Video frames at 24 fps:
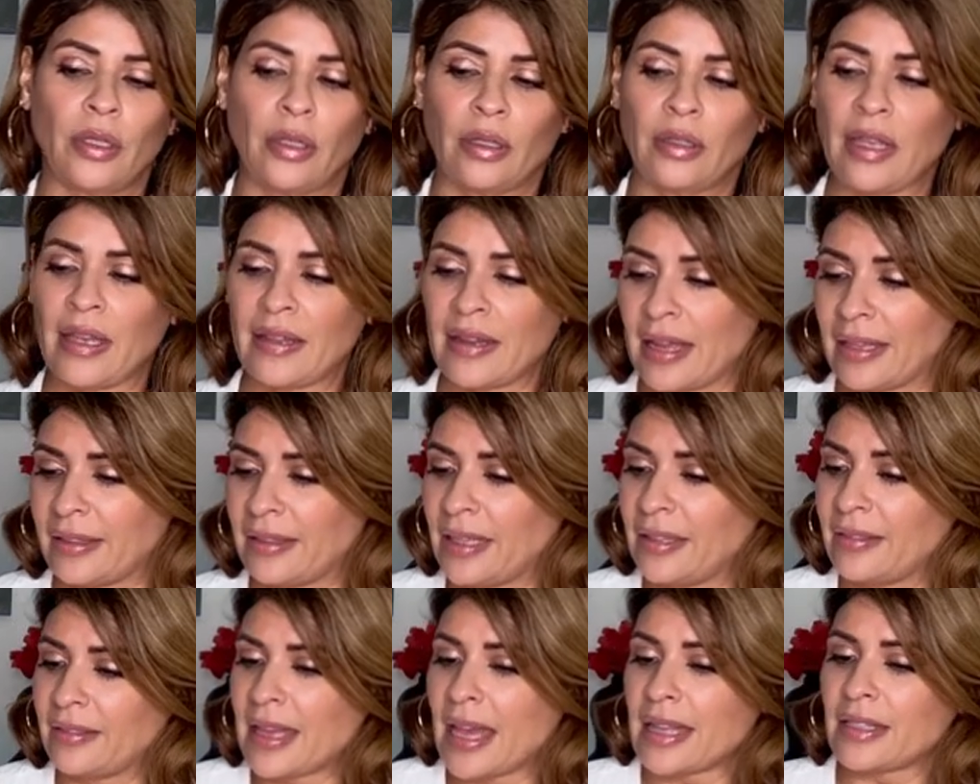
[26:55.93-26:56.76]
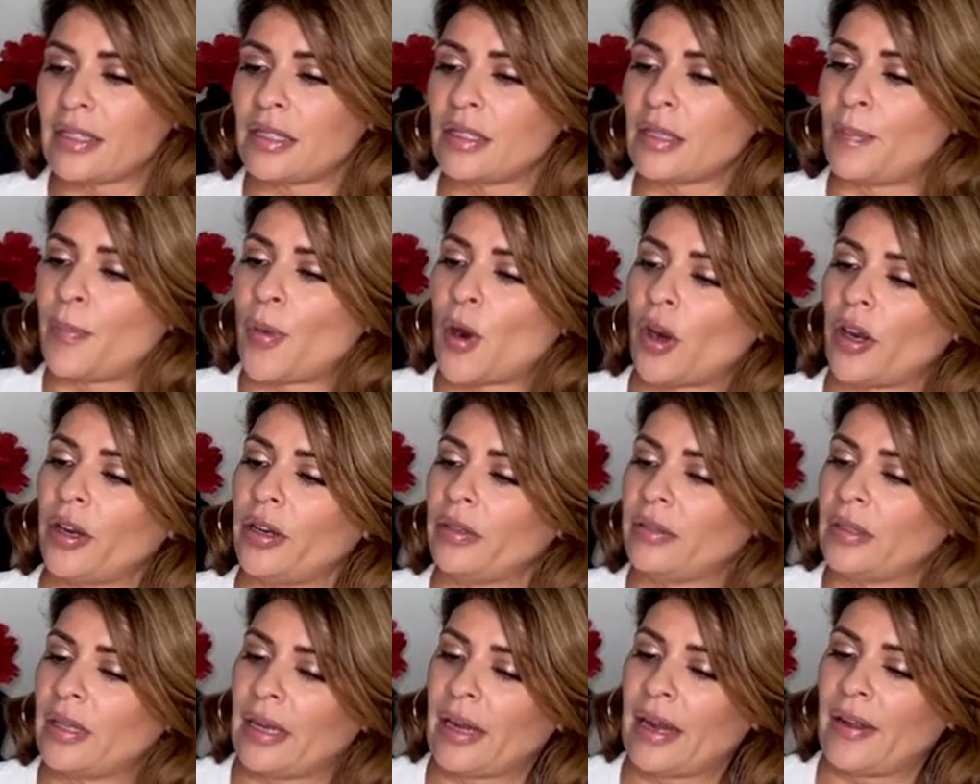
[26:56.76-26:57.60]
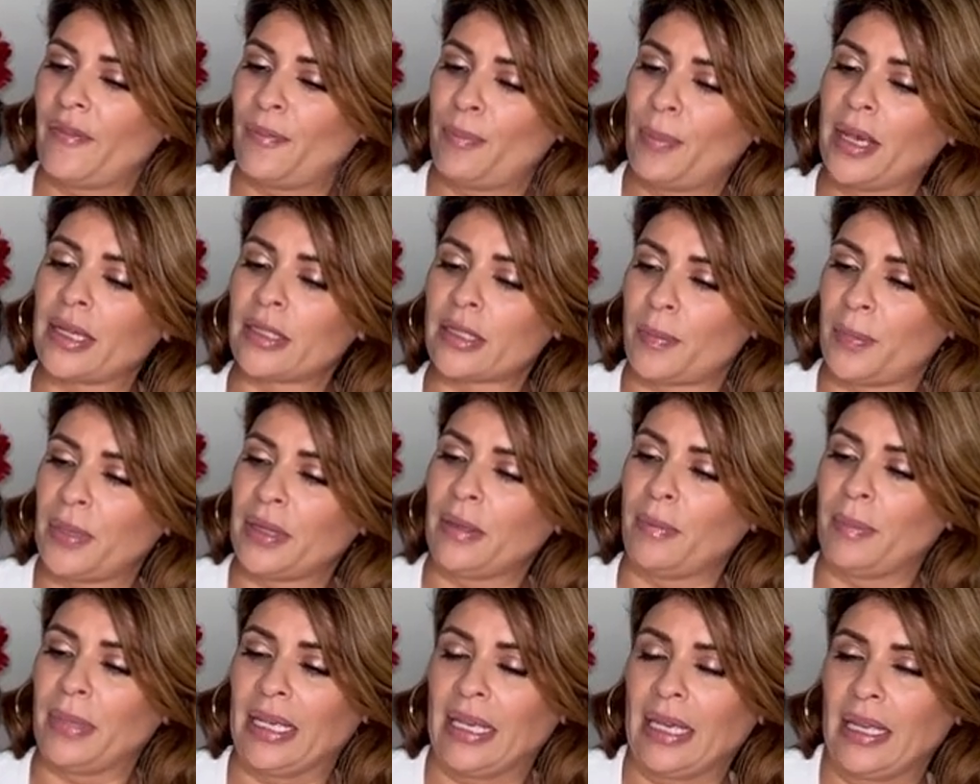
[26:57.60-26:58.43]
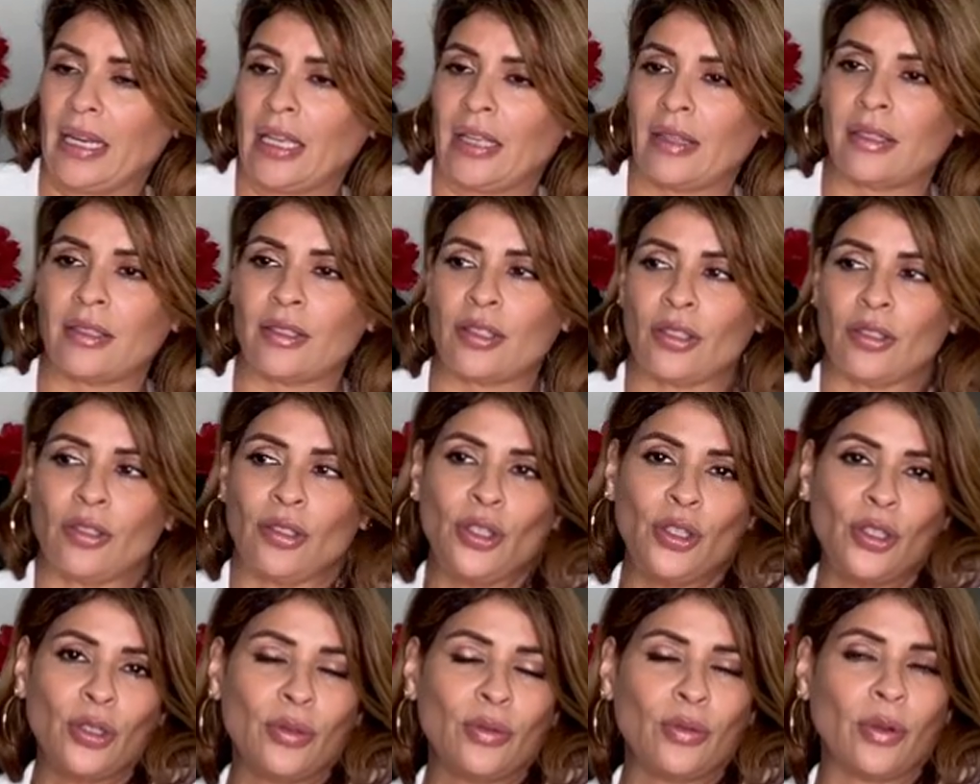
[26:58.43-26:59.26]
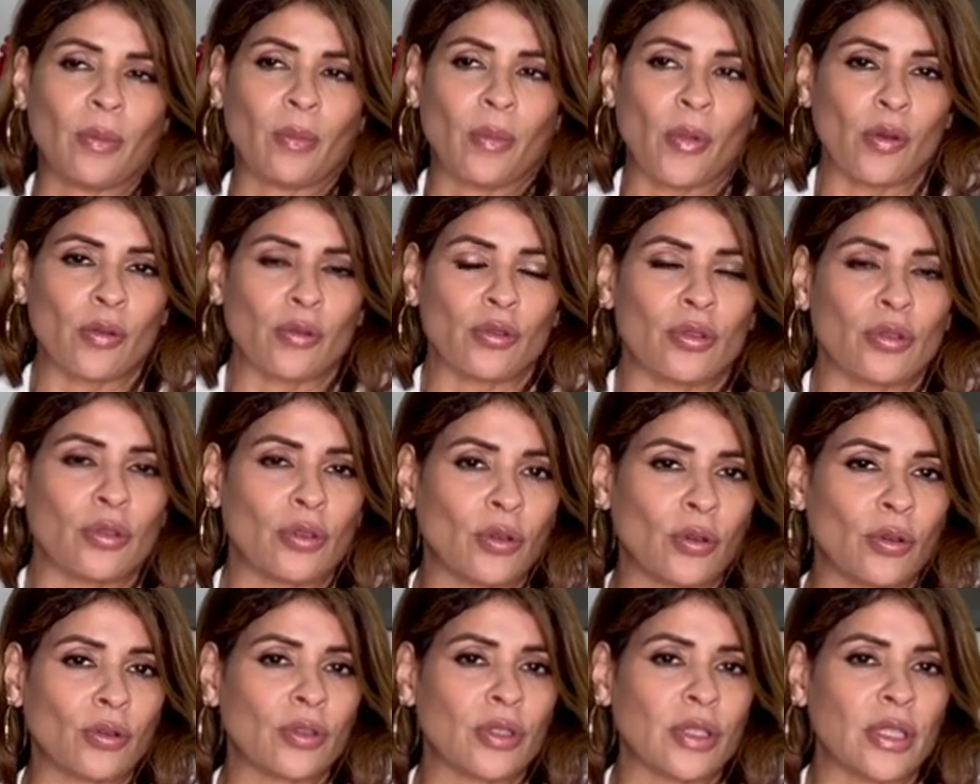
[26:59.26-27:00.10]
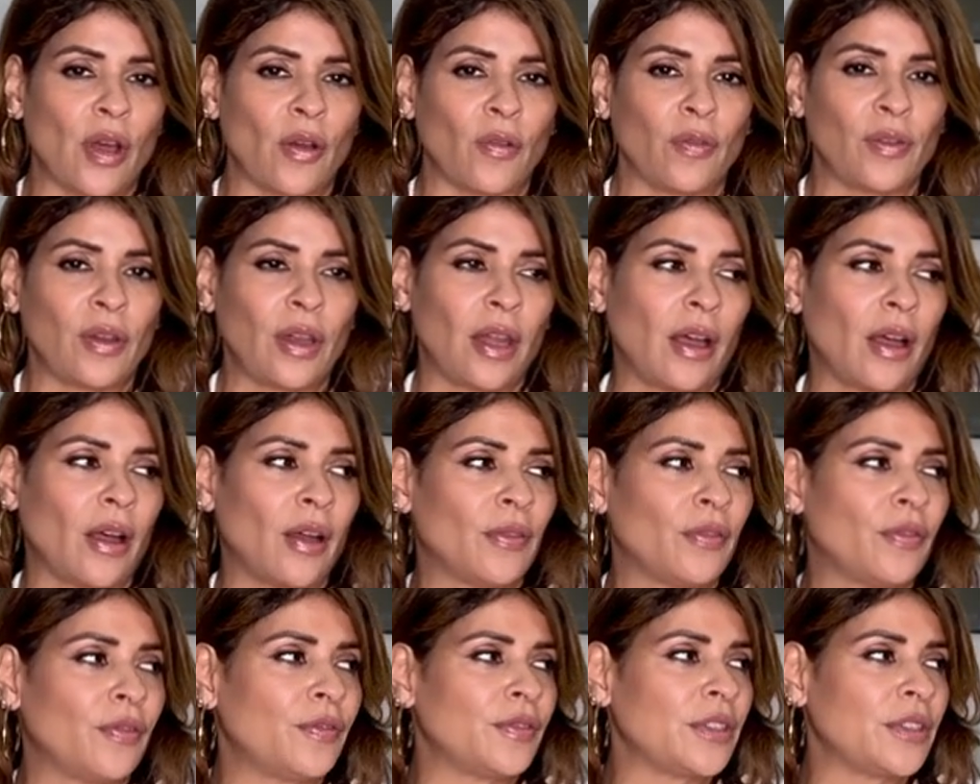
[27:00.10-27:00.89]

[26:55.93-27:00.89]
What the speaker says: and I think that's the part that I picked up in the beginning, this new emotional self-love,